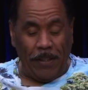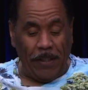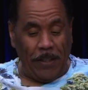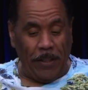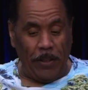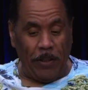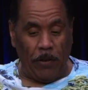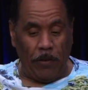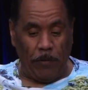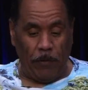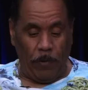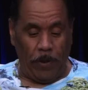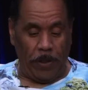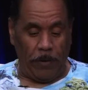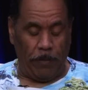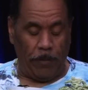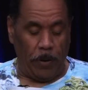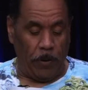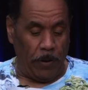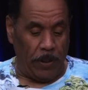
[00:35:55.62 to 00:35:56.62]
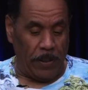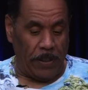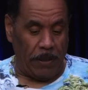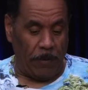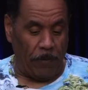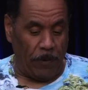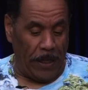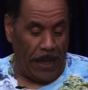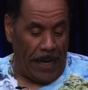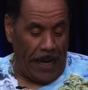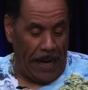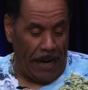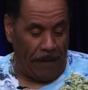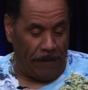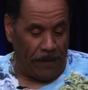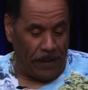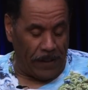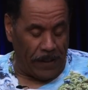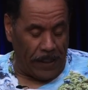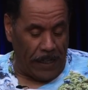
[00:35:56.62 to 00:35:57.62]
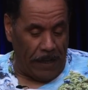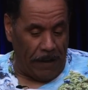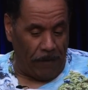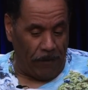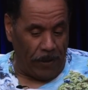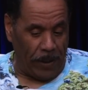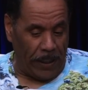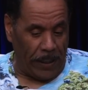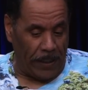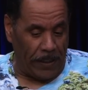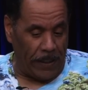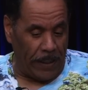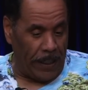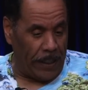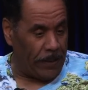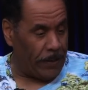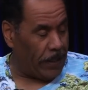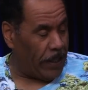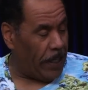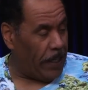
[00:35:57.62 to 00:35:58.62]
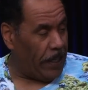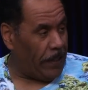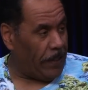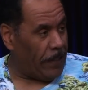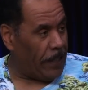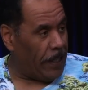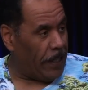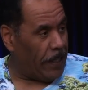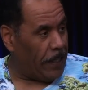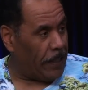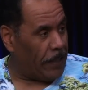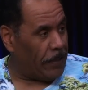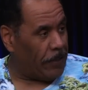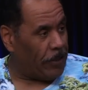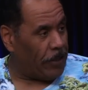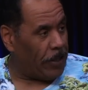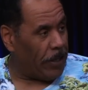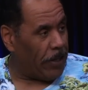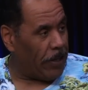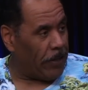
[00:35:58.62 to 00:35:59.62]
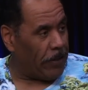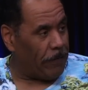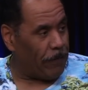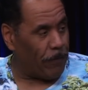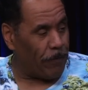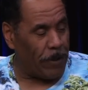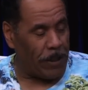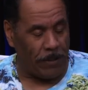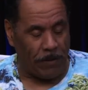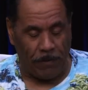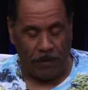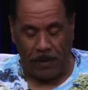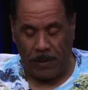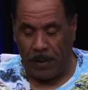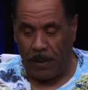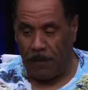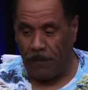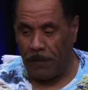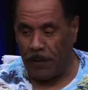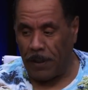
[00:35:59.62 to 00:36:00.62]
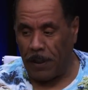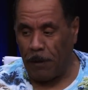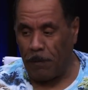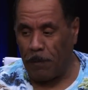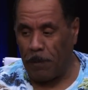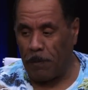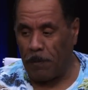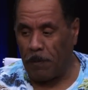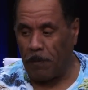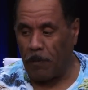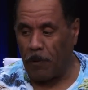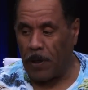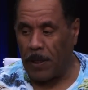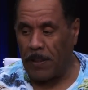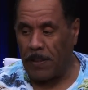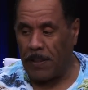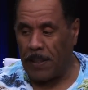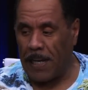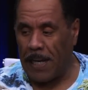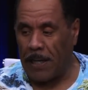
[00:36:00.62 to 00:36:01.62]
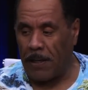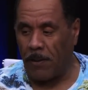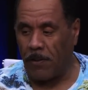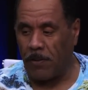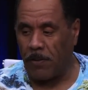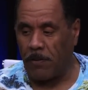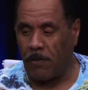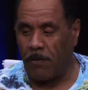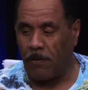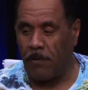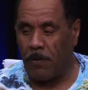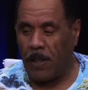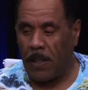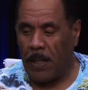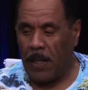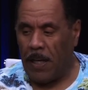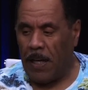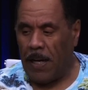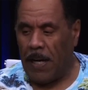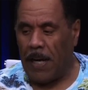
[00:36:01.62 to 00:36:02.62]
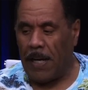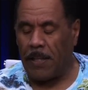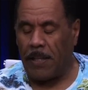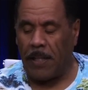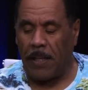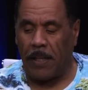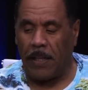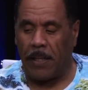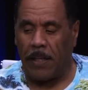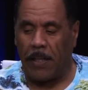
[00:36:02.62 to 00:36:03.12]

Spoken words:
You know, one of the beauties that we have is that we get to educate and share information with stuff and keep people abreast. And also, I think,